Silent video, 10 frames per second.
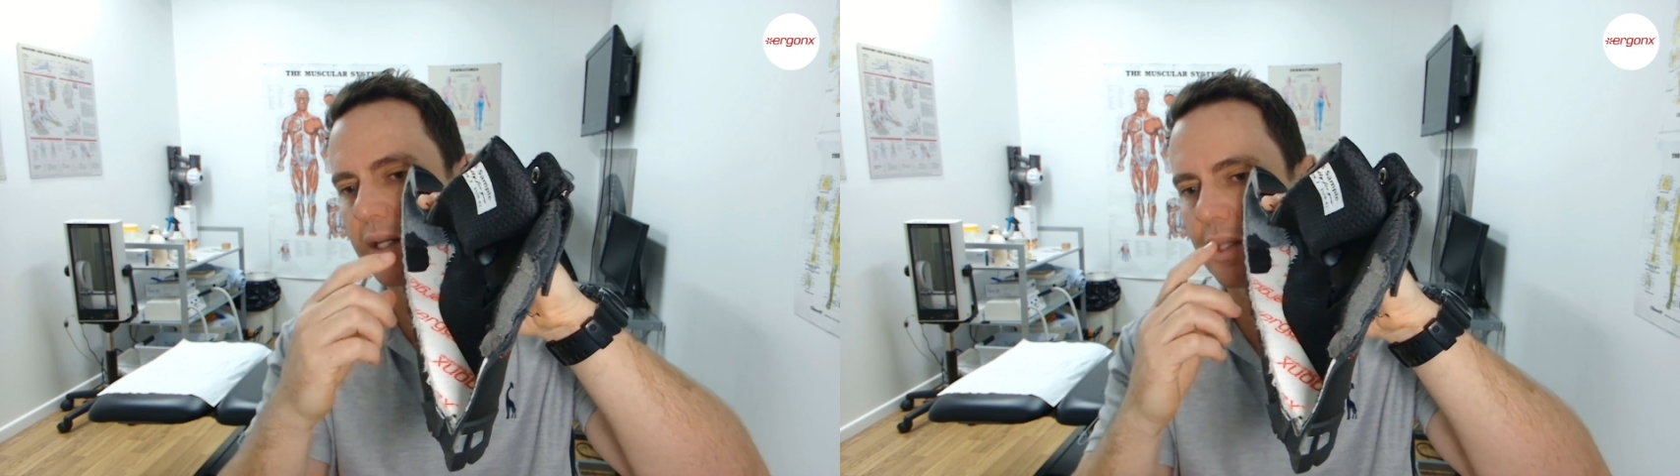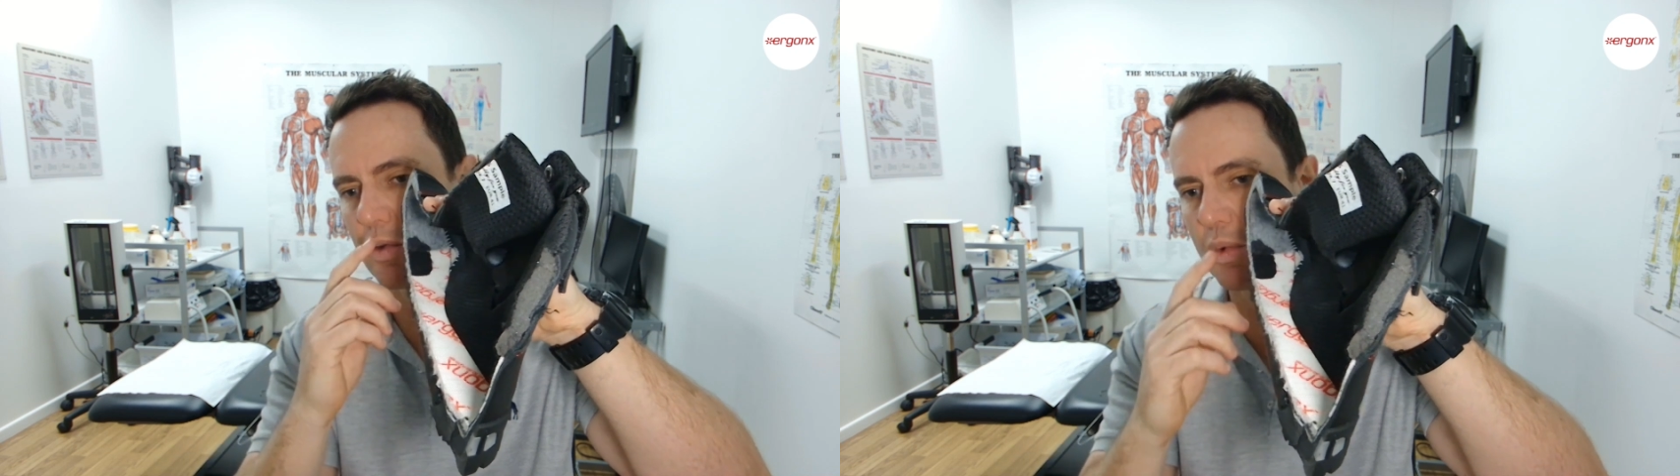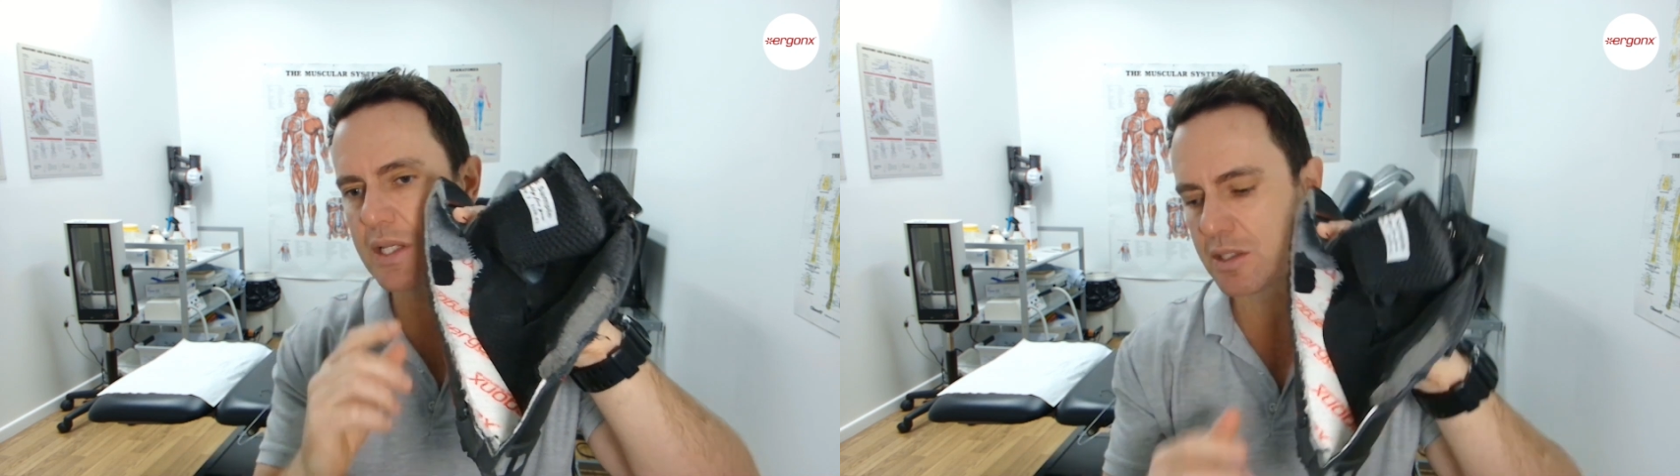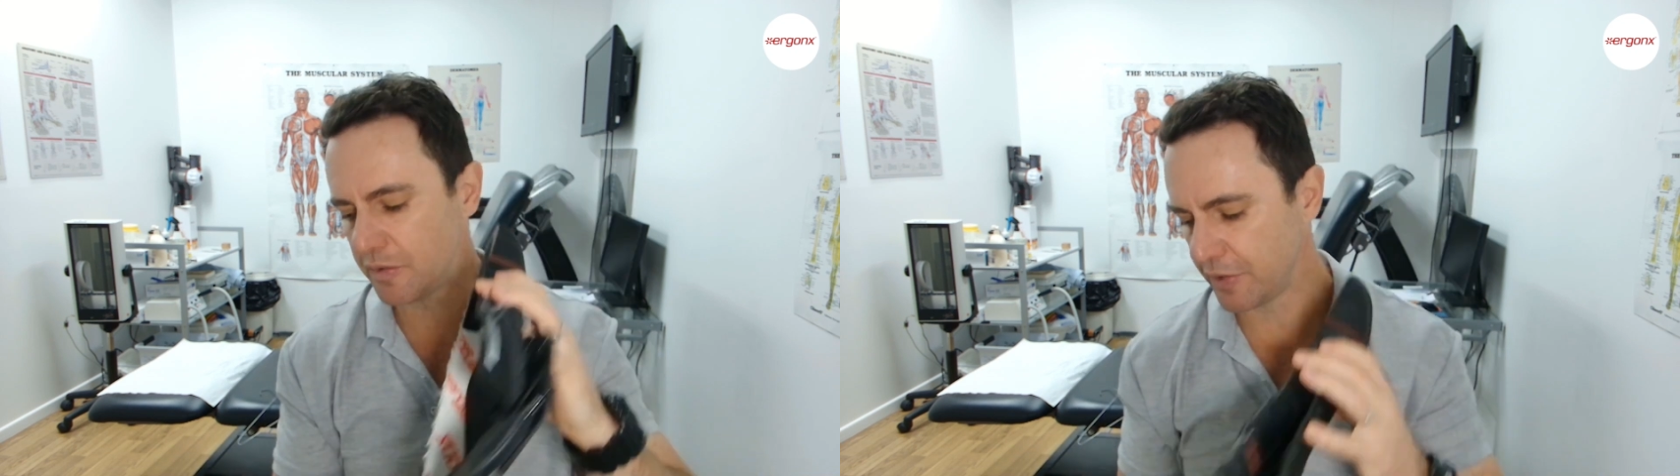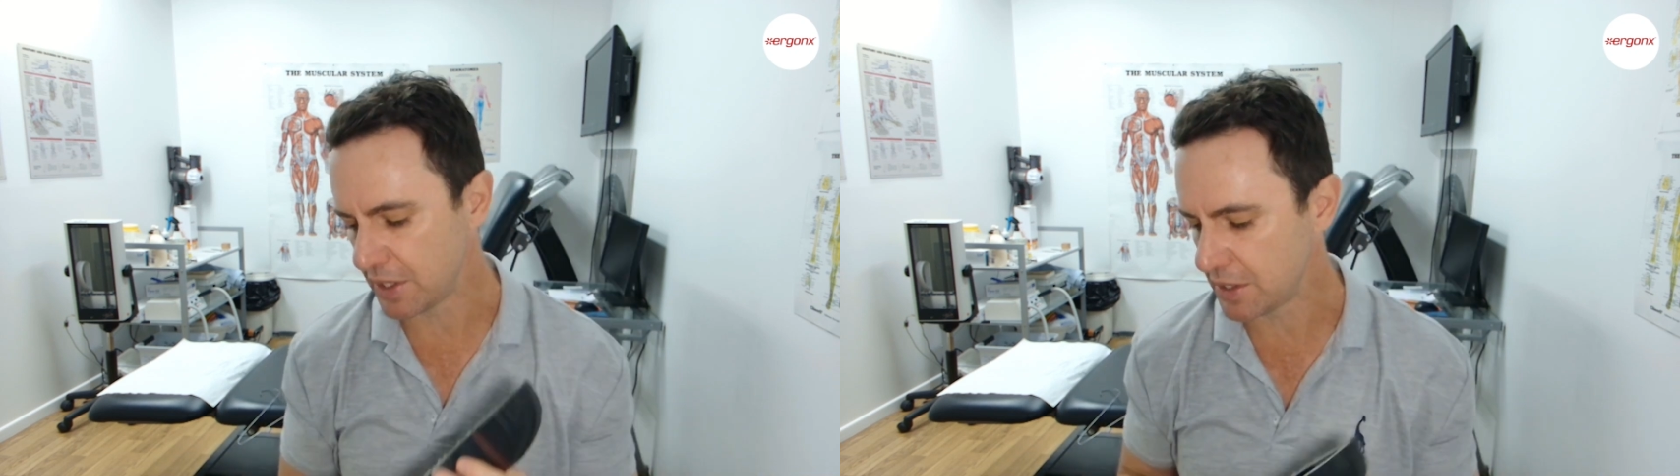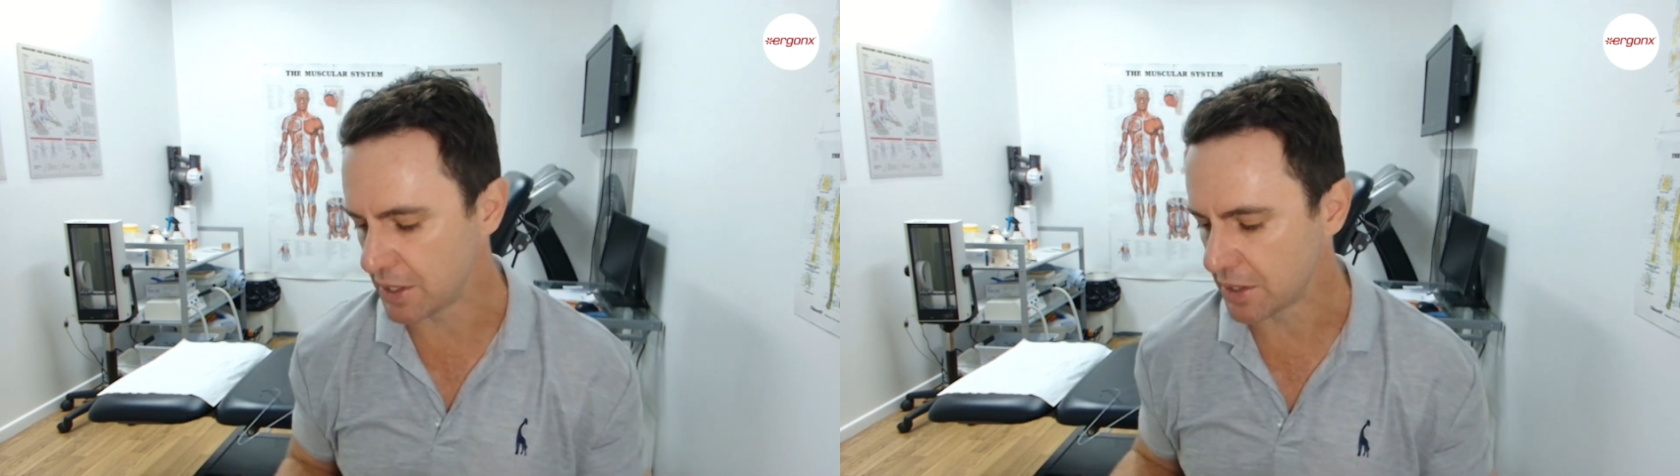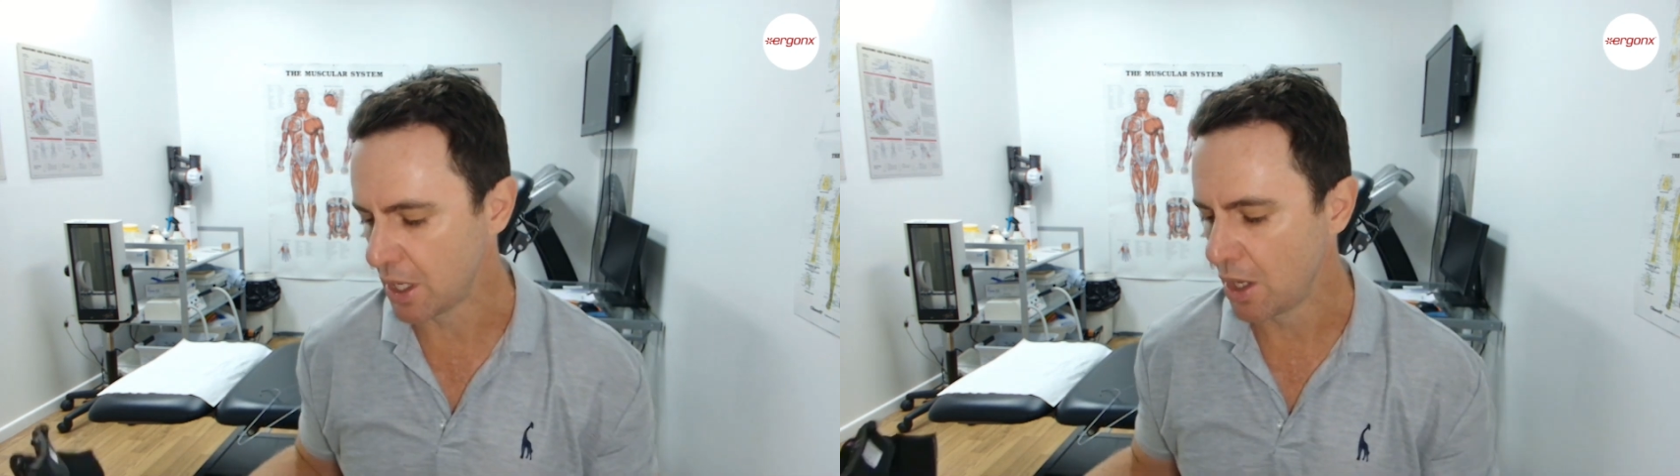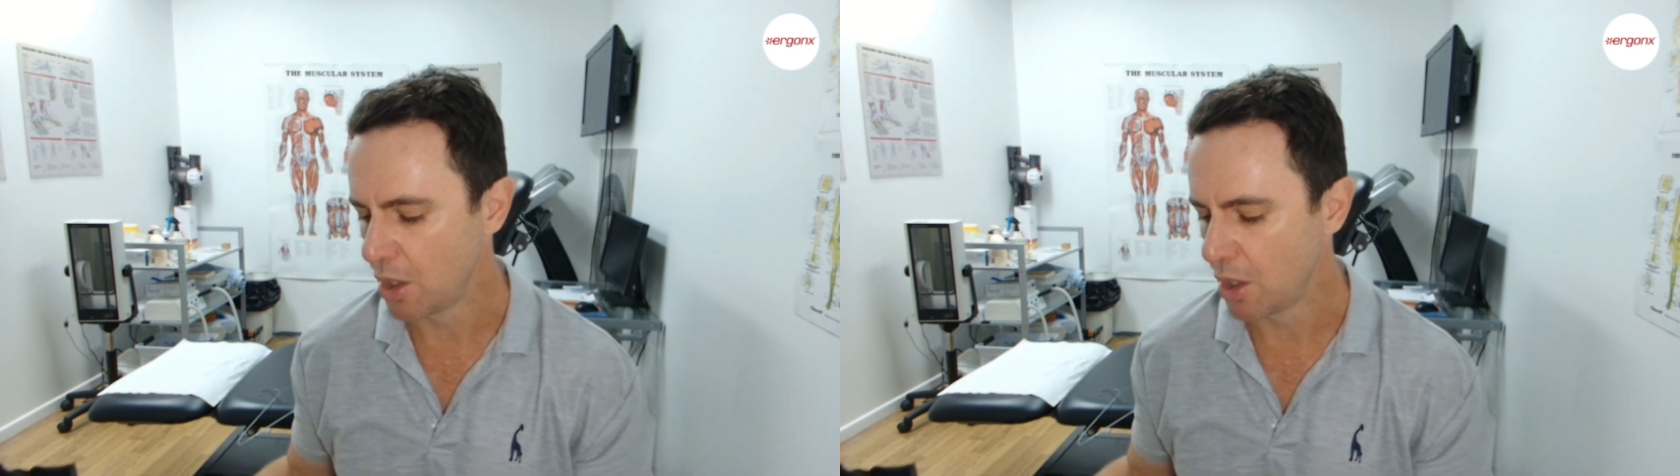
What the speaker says: Now the reason for this is,